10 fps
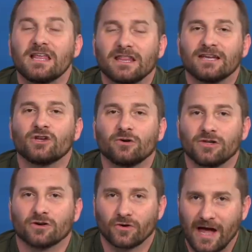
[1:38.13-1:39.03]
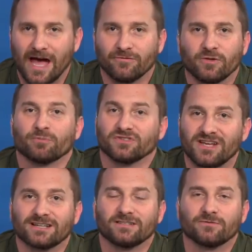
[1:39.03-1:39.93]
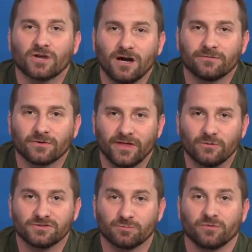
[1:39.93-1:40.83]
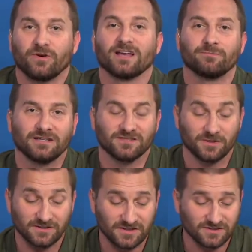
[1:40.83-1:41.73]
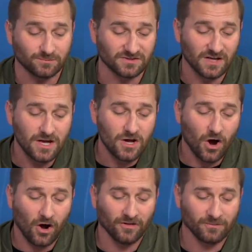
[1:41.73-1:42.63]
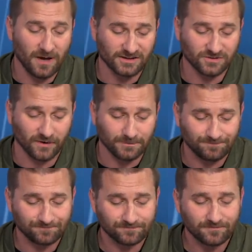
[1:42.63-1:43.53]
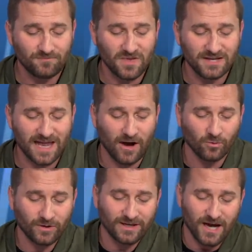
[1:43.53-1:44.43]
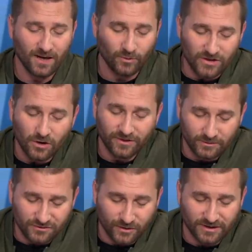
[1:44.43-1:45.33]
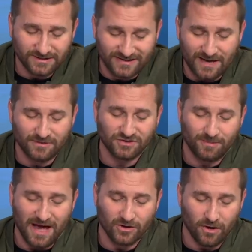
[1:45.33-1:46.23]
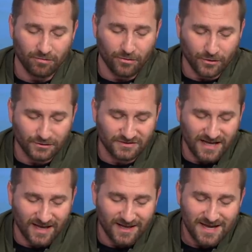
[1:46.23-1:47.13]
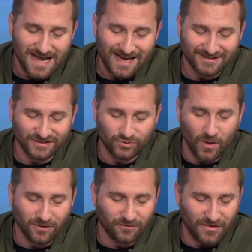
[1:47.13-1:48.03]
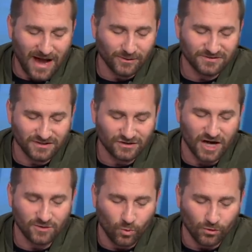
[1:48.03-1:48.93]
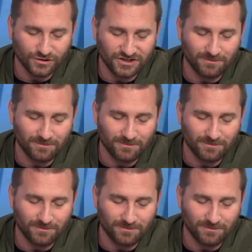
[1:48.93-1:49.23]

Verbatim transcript: they no longer have the protective cover that was provided by some of the systems on the Moskva. Now, we uh, we know that it was critically damaged back on Thursday. It's a 12,000 ton warship,